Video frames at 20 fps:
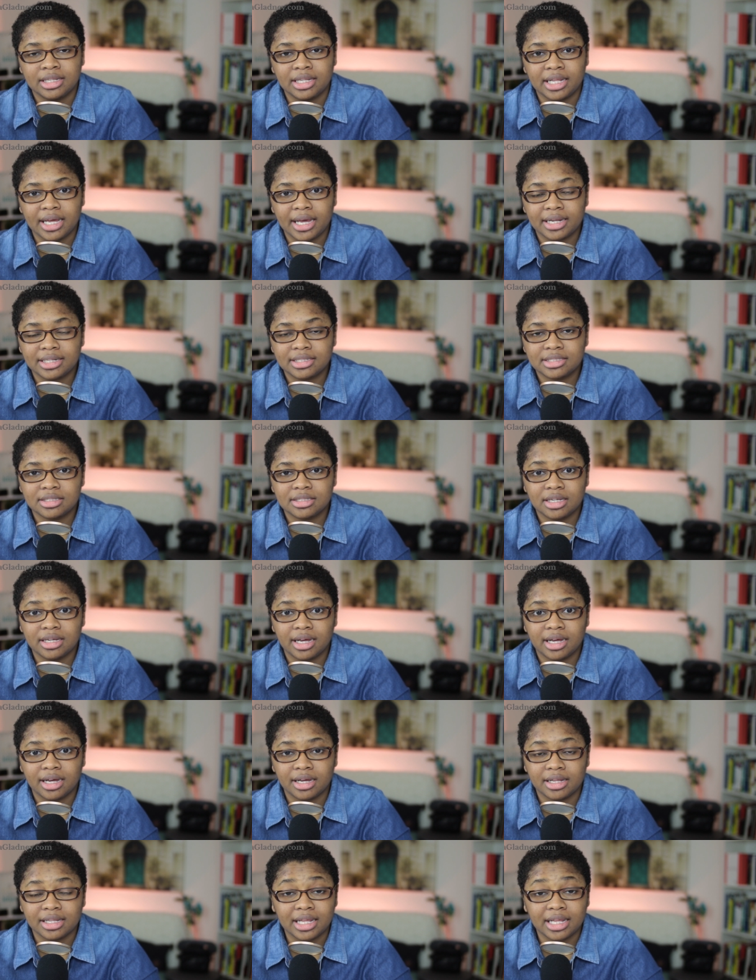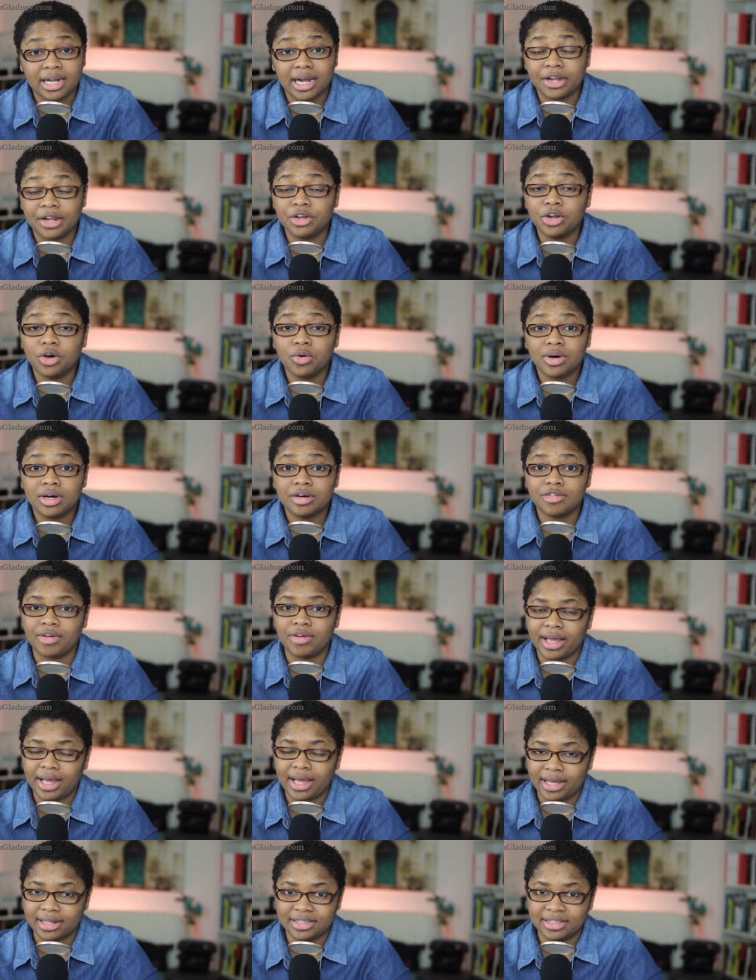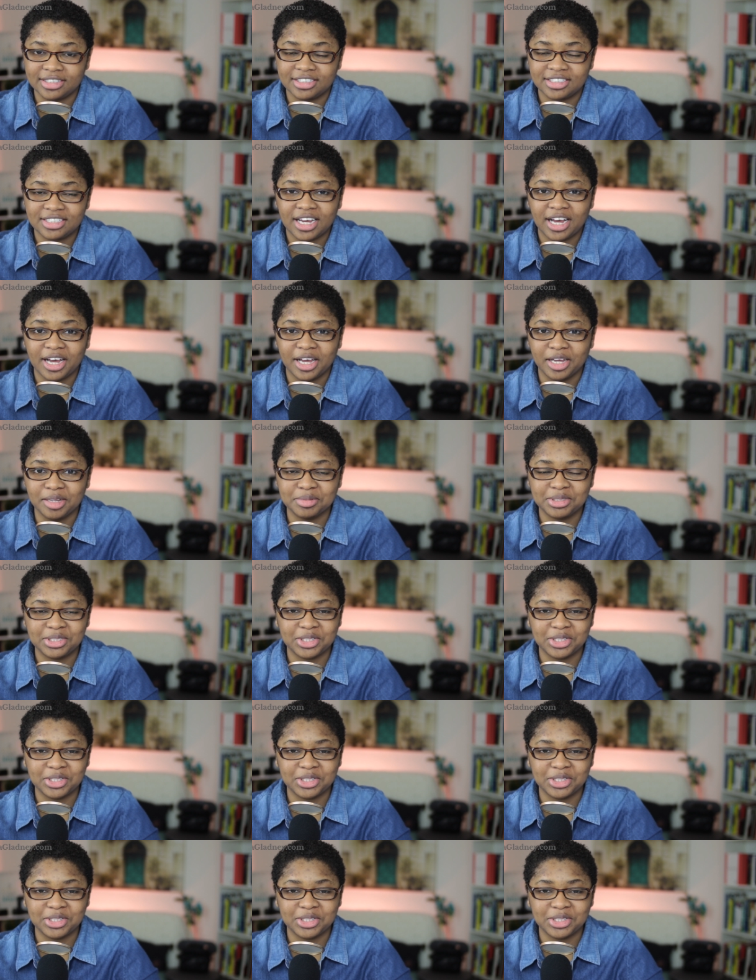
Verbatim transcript: that uh, that I know of at this time.